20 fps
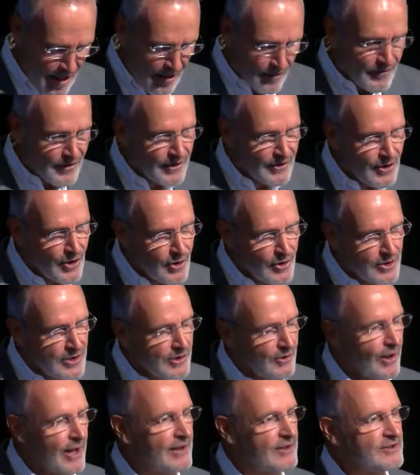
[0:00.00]
the,
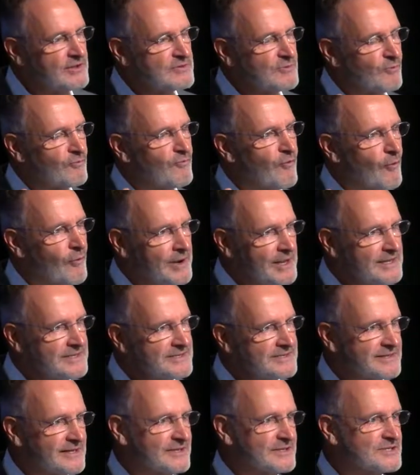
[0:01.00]
you know, I, for
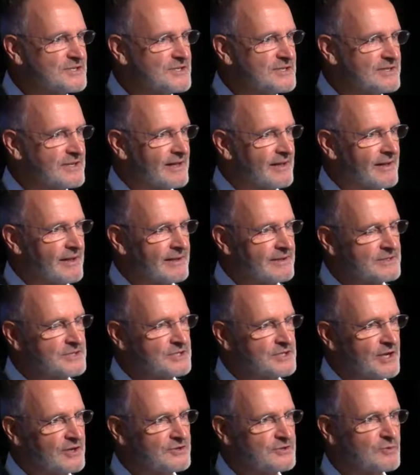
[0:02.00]
instance, uh,
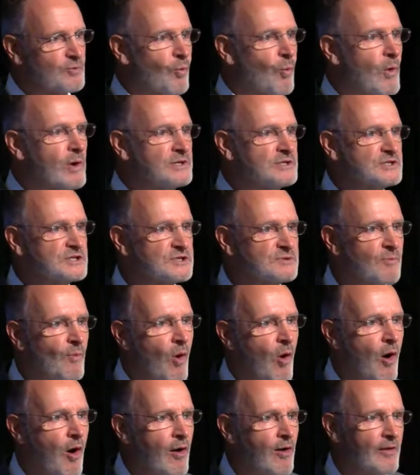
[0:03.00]
just one
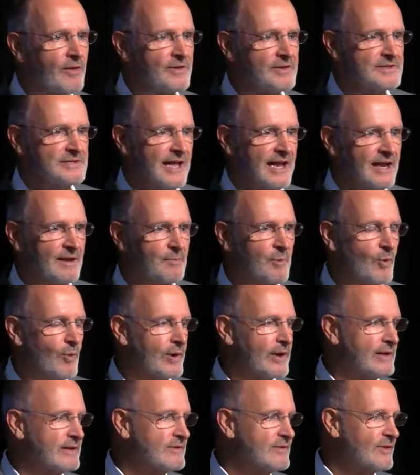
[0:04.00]
small data
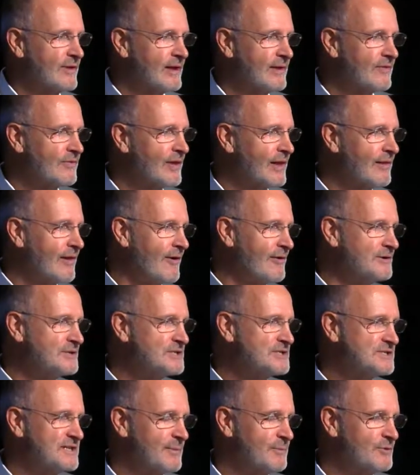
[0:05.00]
point. The, the
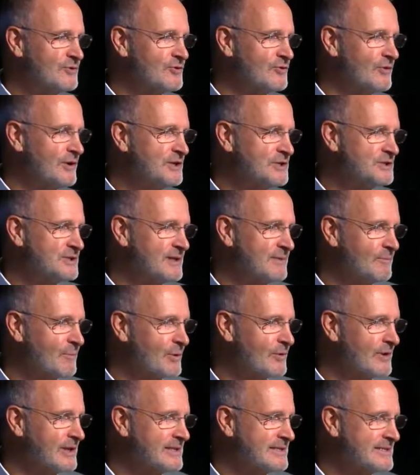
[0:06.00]
largest demonstration in
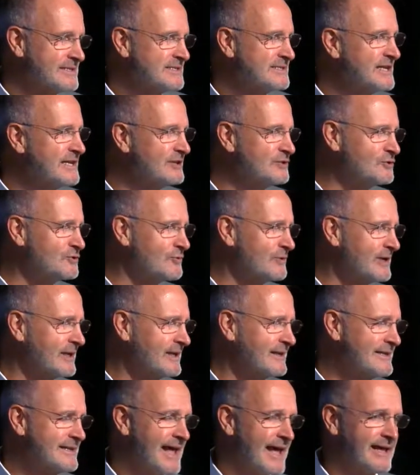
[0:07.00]
Burlington's history
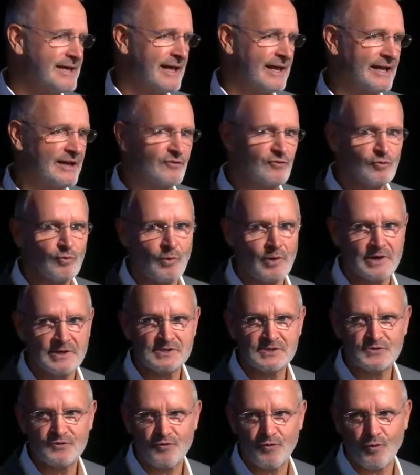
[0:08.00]
in decades
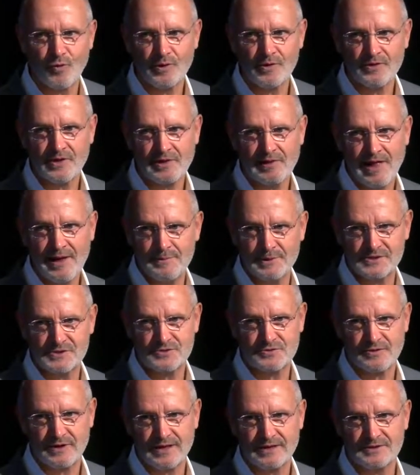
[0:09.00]
was for the climate
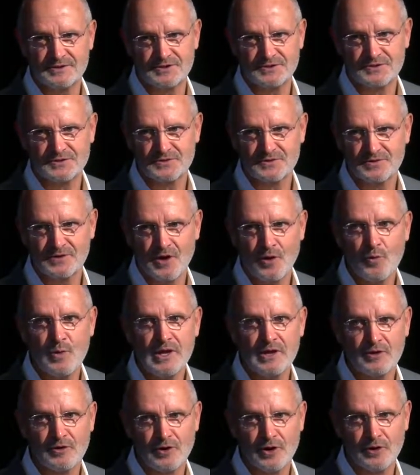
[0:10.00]
strike just a
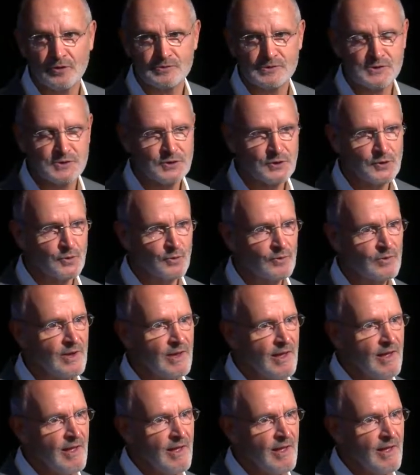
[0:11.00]
week ago. So